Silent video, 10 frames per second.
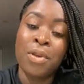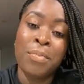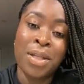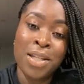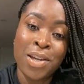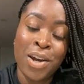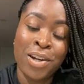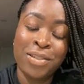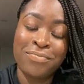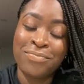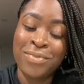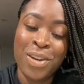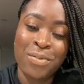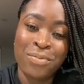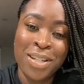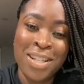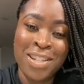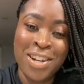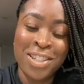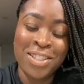But does it hurt? No, it
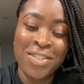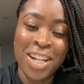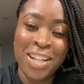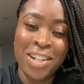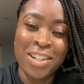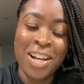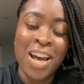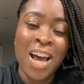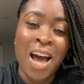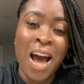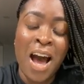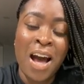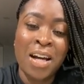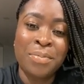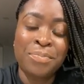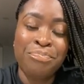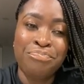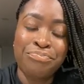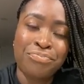doesn't hurt to write a letter.